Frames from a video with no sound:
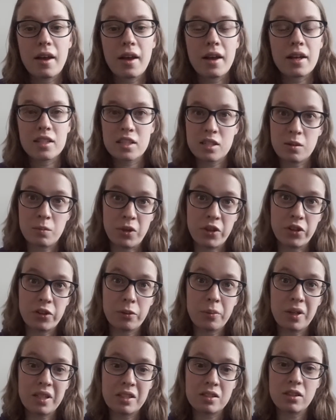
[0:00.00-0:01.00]
and some other
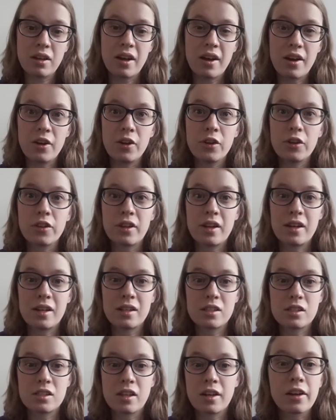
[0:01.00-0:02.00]
mental health
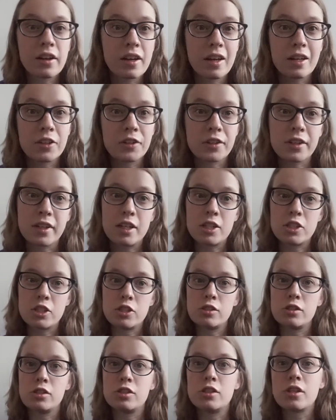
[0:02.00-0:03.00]
and psychiatric
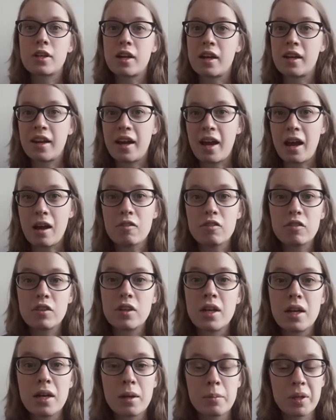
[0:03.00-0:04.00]
issues you can have,
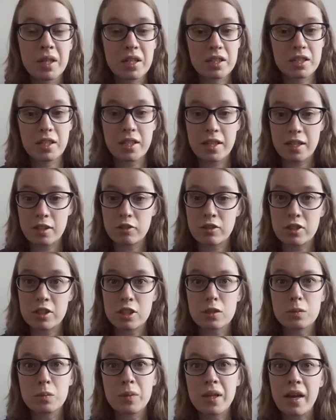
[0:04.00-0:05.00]
because it
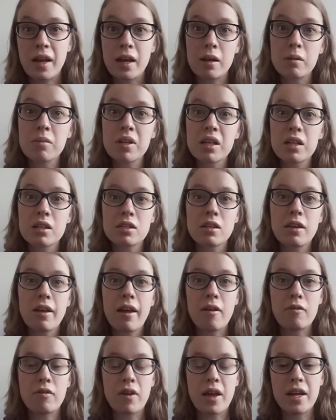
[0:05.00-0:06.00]
interests me and because I
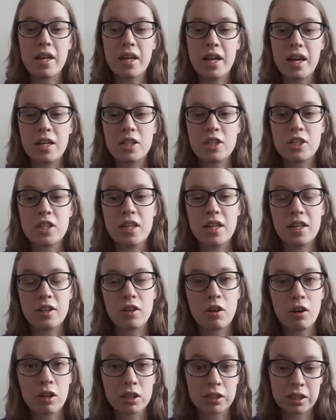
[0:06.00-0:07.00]
have ADHD and
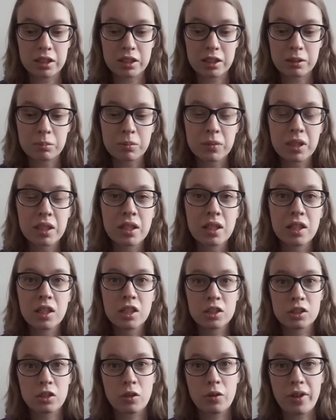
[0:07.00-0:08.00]
autism,
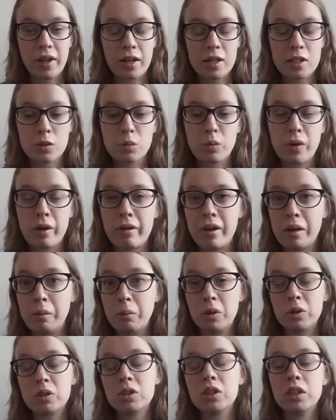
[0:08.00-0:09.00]
so that is where I
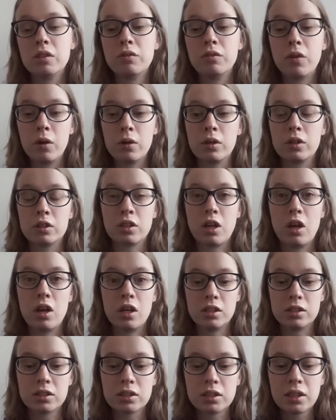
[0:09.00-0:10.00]
mostly focus
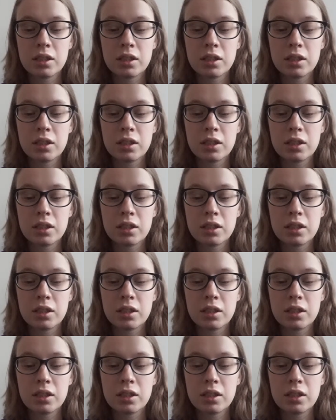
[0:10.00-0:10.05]
on.